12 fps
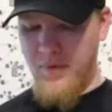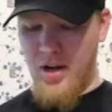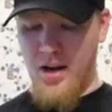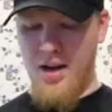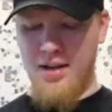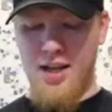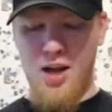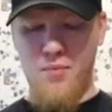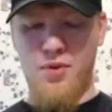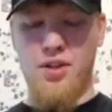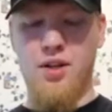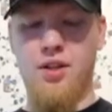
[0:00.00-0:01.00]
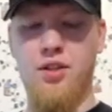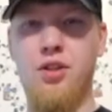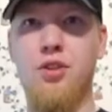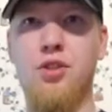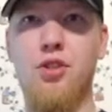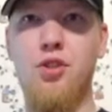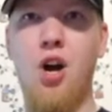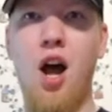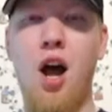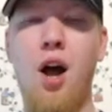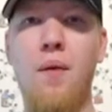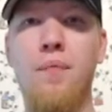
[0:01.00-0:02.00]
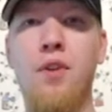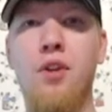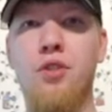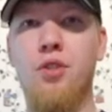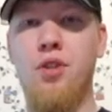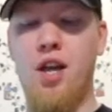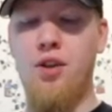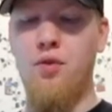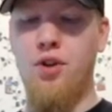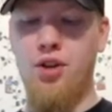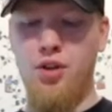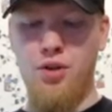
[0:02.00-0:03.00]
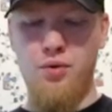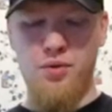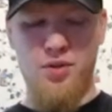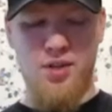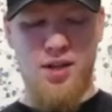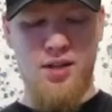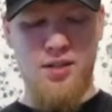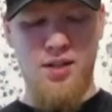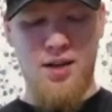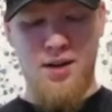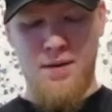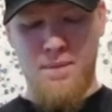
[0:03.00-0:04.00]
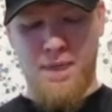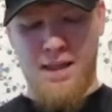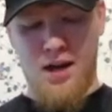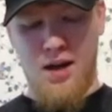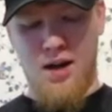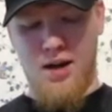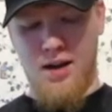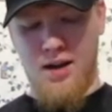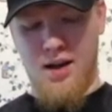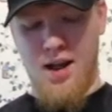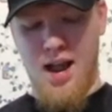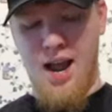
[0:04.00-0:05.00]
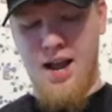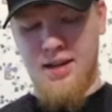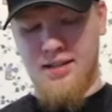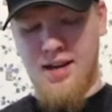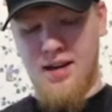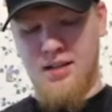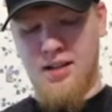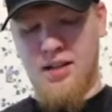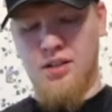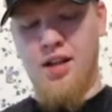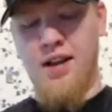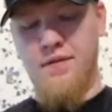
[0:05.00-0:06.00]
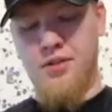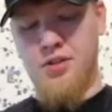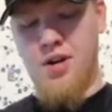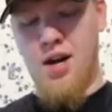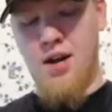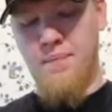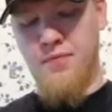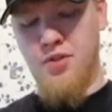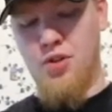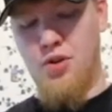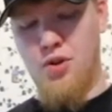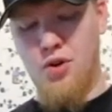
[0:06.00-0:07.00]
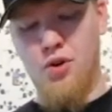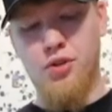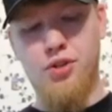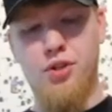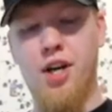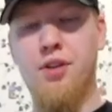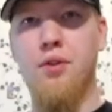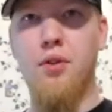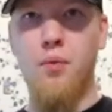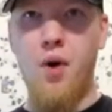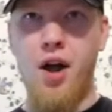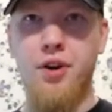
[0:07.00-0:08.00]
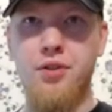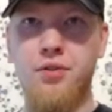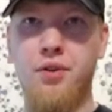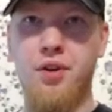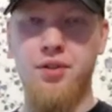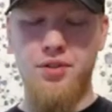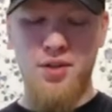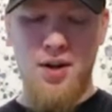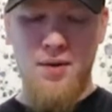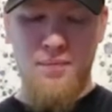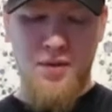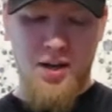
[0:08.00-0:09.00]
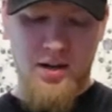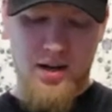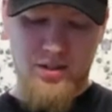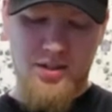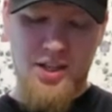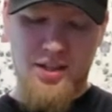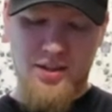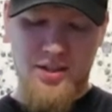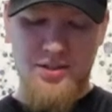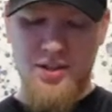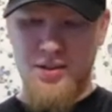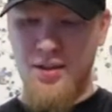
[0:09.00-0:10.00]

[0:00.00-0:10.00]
It came with a little straw so that you could use it as kind of like a life straw. So you could go straight to the water source and stick this in